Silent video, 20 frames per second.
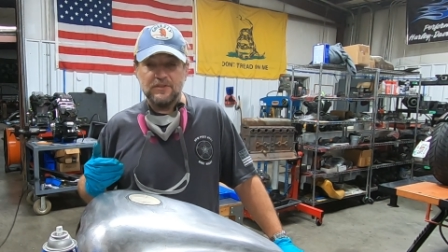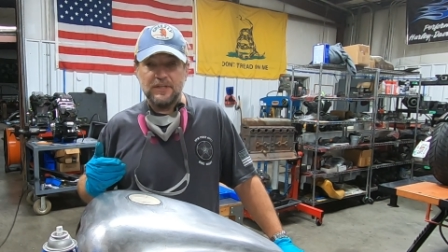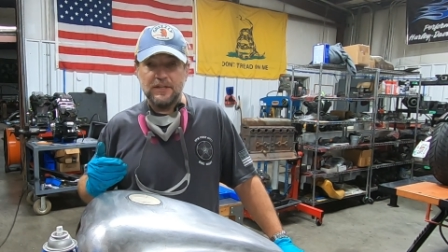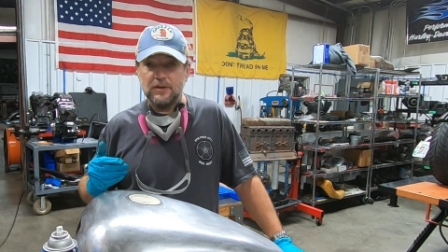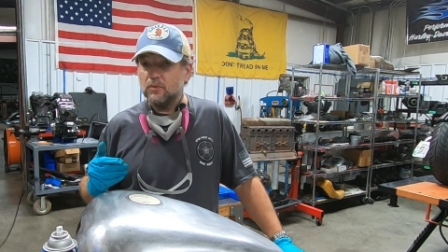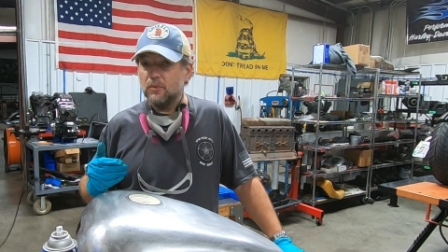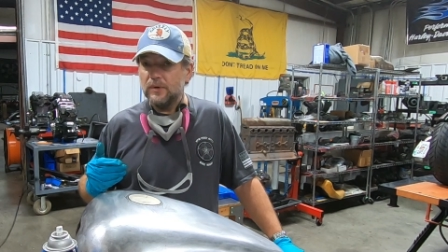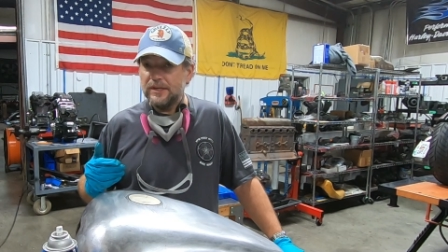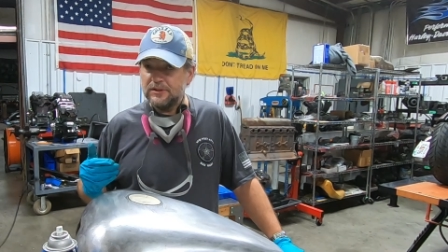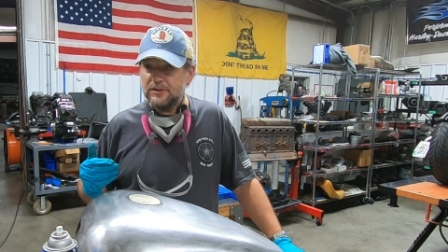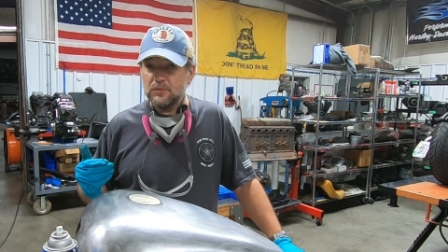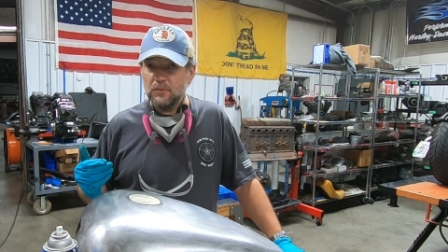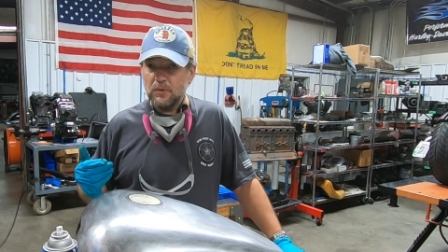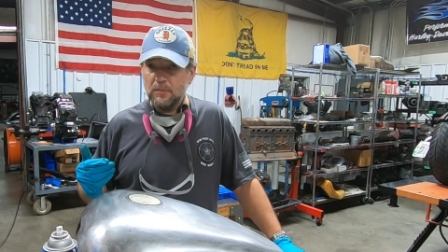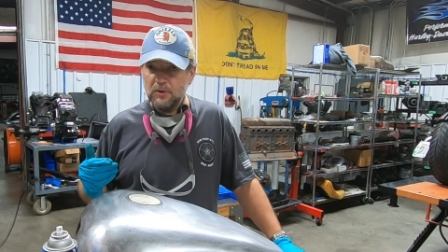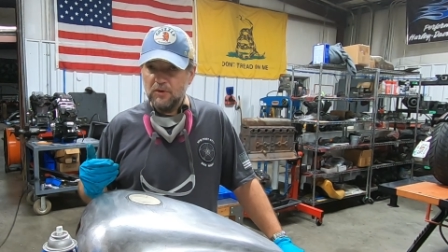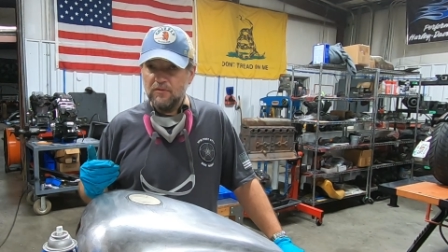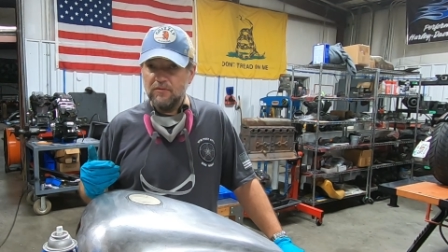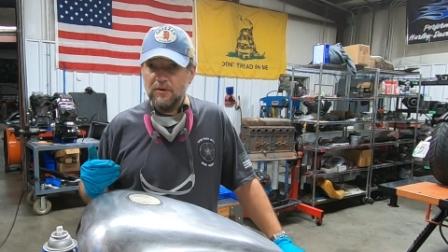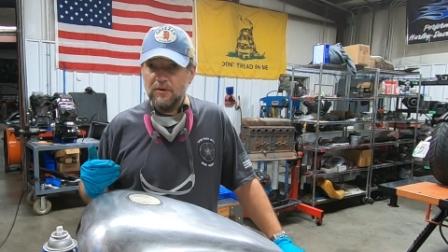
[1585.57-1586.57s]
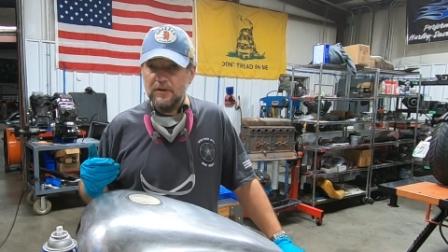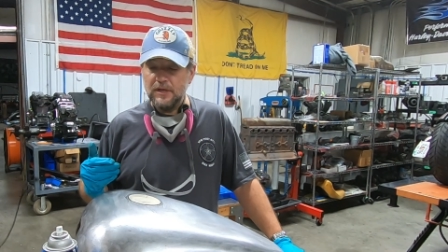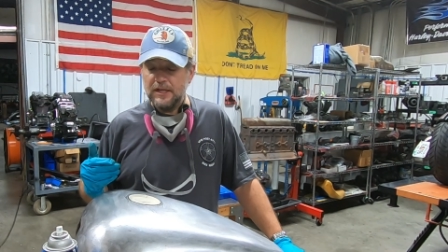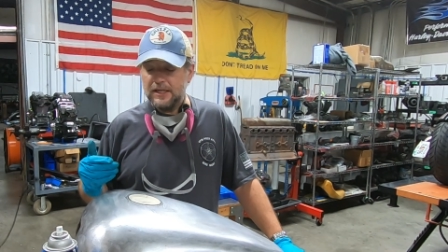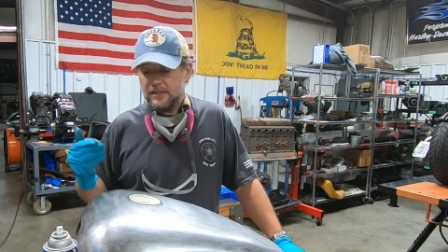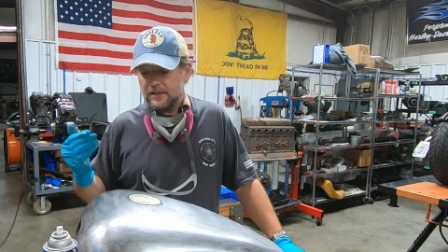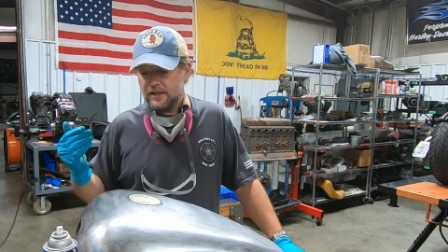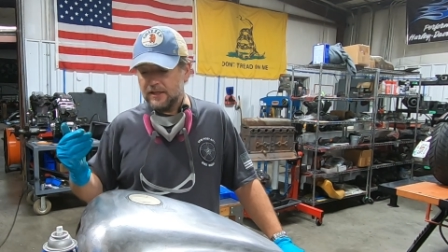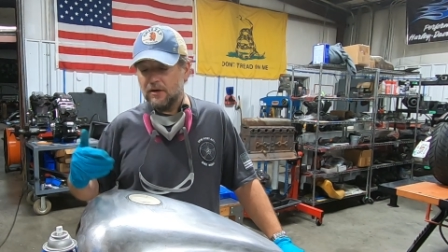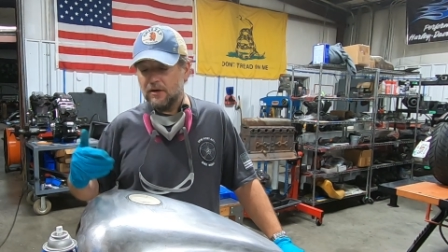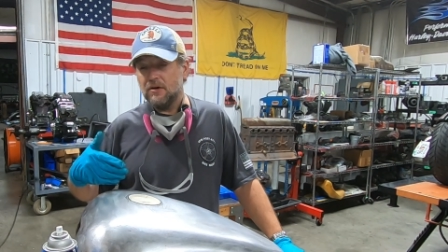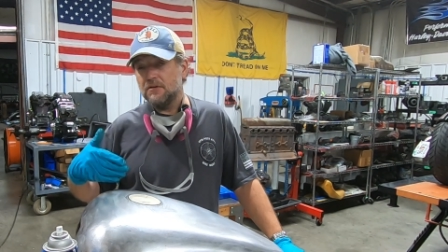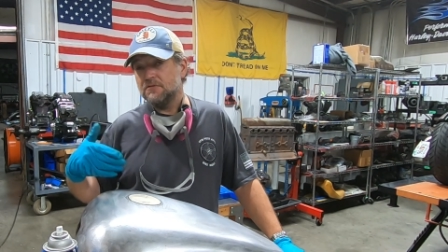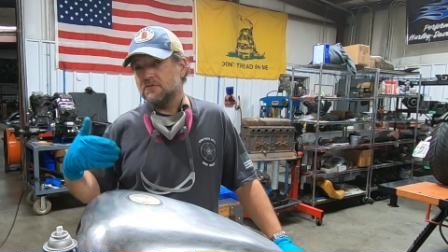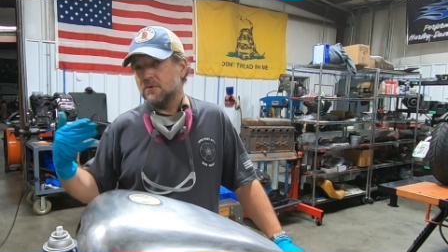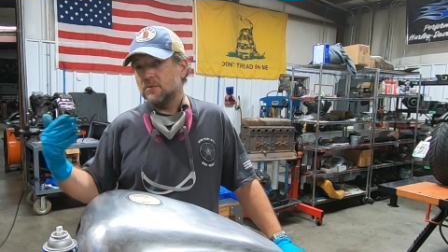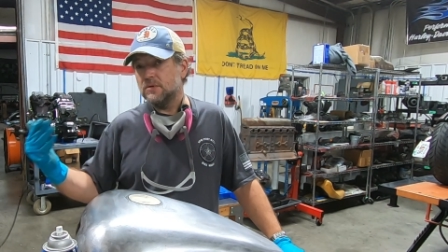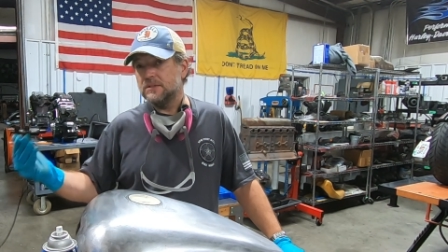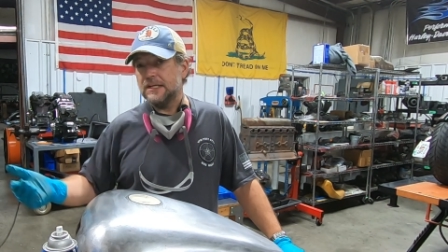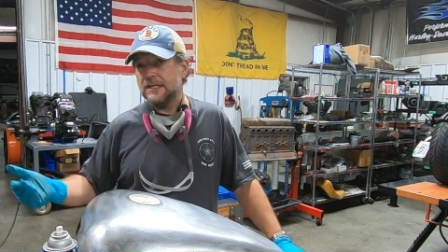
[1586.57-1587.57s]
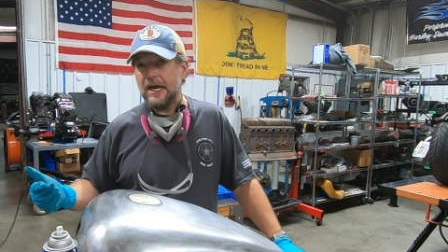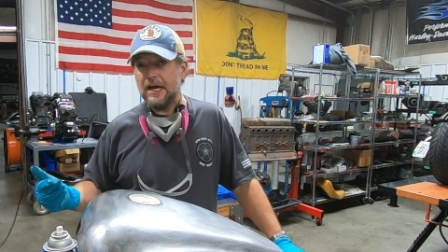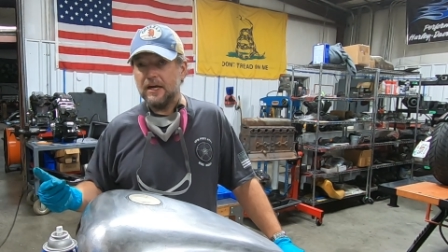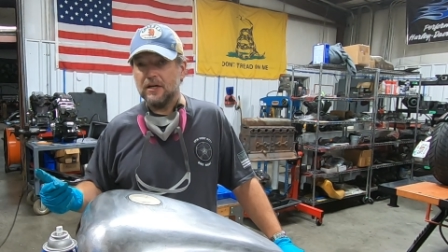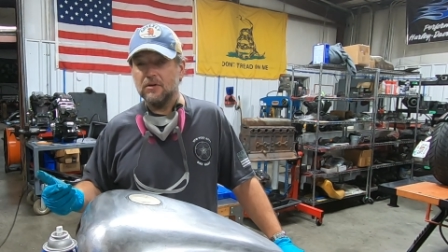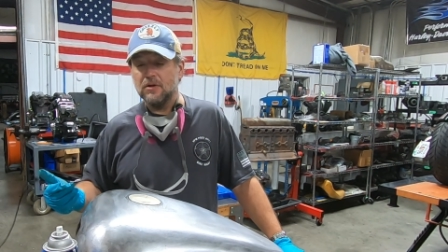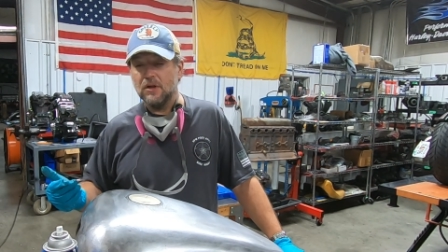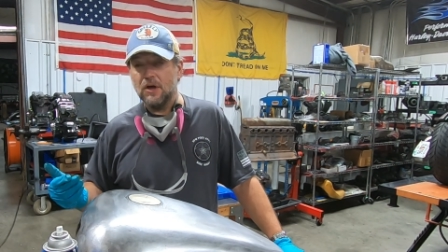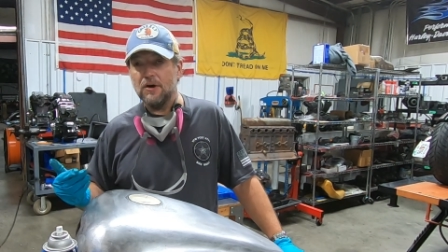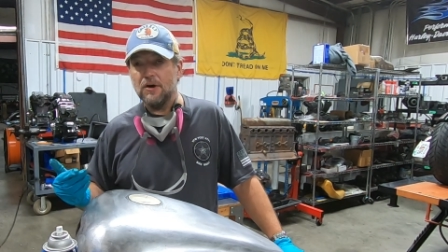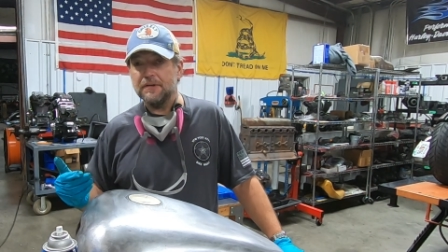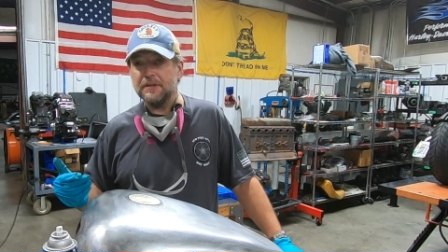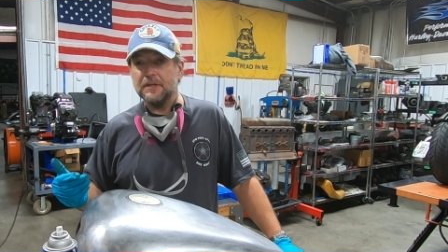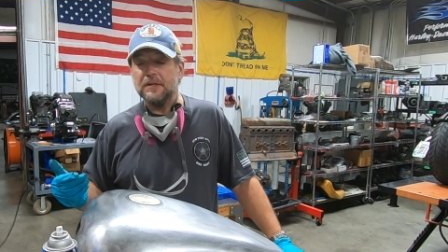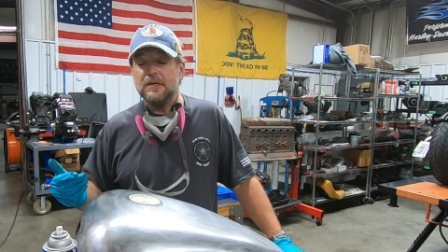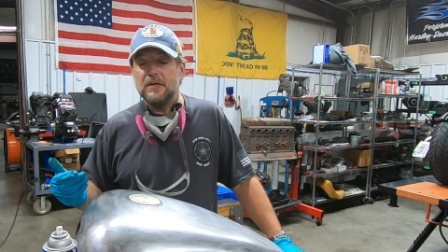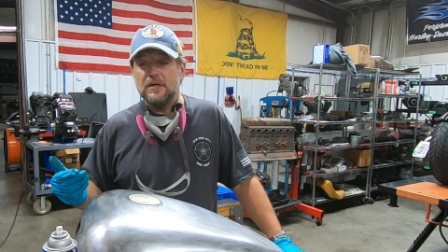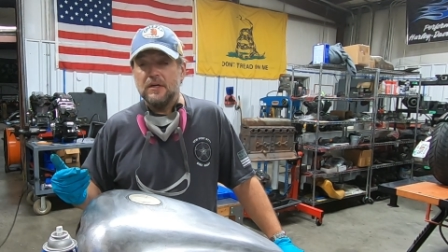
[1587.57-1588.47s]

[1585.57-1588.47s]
and grease remover and then also a tack cloth